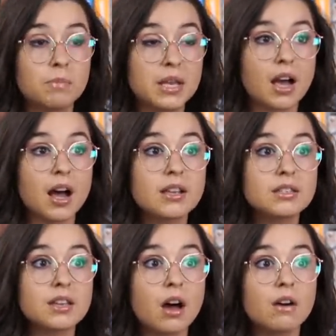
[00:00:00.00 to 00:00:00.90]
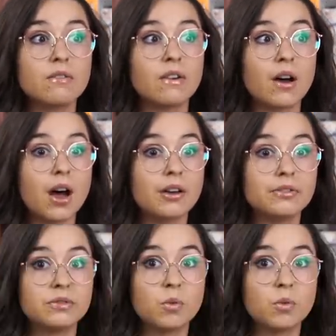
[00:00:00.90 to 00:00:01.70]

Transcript: because of